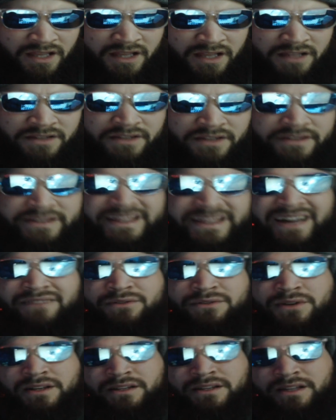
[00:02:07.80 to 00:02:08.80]
The
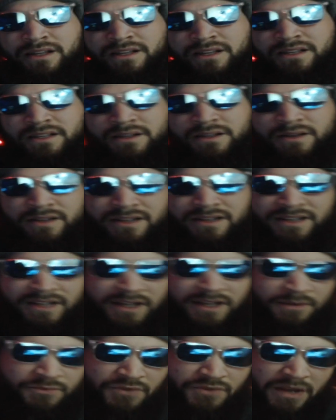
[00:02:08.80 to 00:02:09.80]
devil,
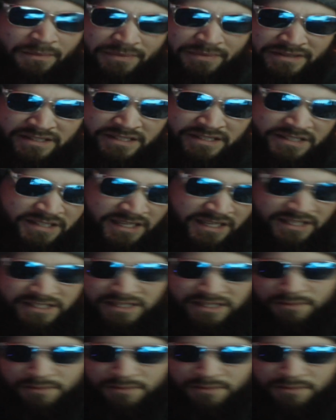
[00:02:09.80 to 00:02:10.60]
I'm dropping 60,